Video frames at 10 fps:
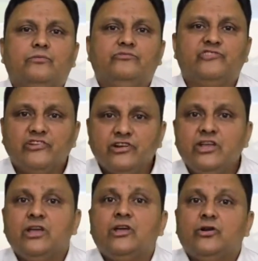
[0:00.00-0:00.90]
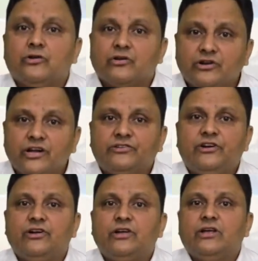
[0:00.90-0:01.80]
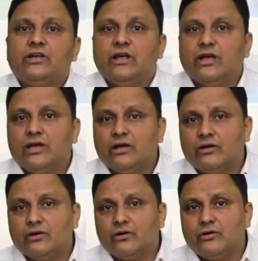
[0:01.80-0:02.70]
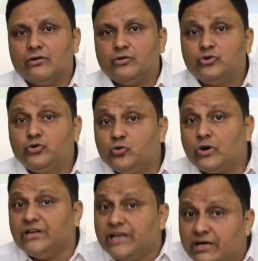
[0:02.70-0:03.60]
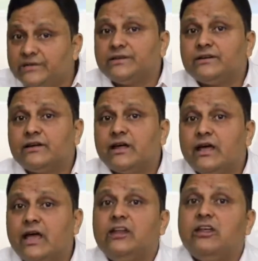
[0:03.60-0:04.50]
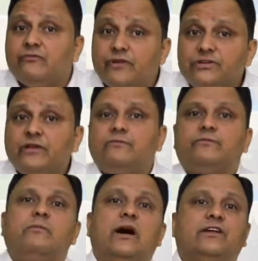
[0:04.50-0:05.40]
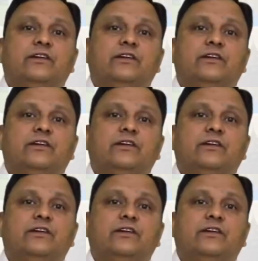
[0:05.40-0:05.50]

generally conducted to conduct an effective market